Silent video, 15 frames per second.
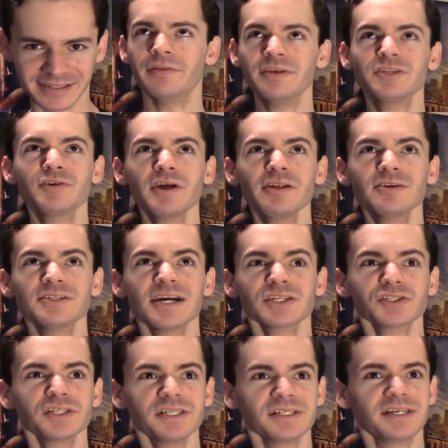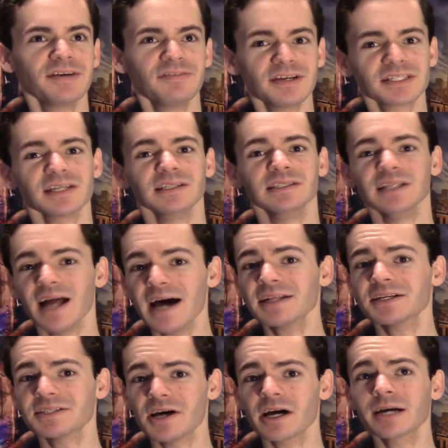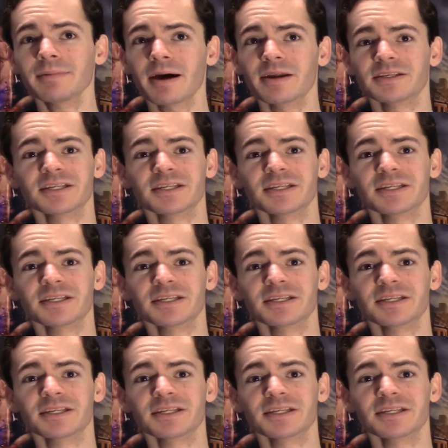And this trailer has actually given us a lot to talk about.